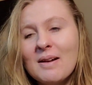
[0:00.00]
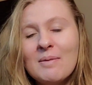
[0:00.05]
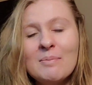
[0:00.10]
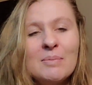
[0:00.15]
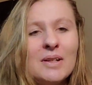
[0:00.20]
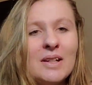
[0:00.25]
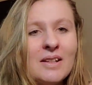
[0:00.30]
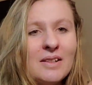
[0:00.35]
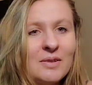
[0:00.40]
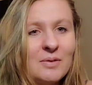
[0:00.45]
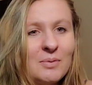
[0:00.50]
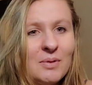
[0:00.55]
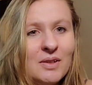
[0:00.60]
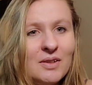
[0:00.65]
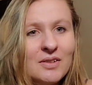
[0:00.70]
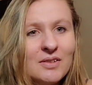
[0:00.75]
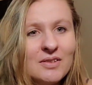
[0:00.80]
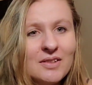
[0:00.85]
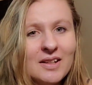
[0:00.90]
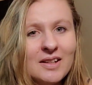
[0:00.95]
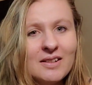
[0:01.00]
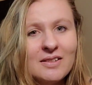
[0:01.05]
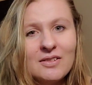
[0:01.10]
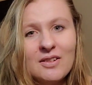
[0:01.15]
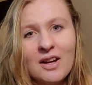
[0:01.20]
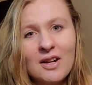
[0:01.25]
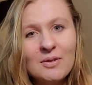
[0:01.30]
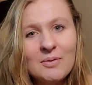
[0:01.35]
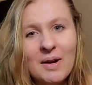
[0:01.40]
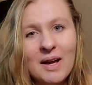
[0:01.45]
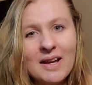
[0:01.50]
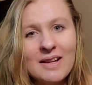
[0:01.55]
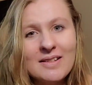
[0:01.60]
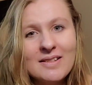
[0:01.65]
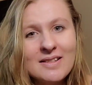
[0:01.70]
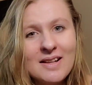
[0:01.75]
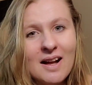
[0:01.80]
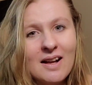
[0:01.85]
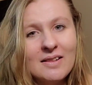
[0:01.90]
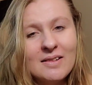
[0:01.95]
company in the world in a lot of
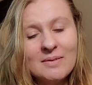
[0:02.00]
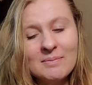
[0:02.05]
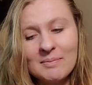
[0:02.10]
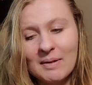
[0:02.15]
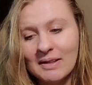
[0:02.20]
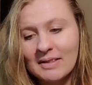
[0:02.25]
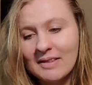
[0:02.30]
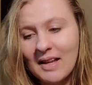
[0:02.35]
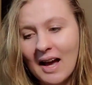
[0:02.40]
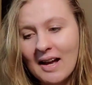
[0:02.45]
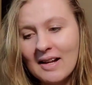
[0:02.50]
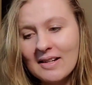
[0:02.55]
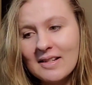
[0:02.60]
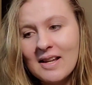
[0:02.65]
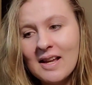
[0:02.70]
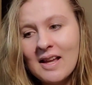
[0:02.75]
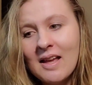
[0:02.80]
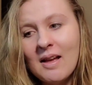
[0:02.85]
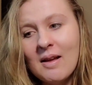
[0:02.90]
ways, I'll admit that.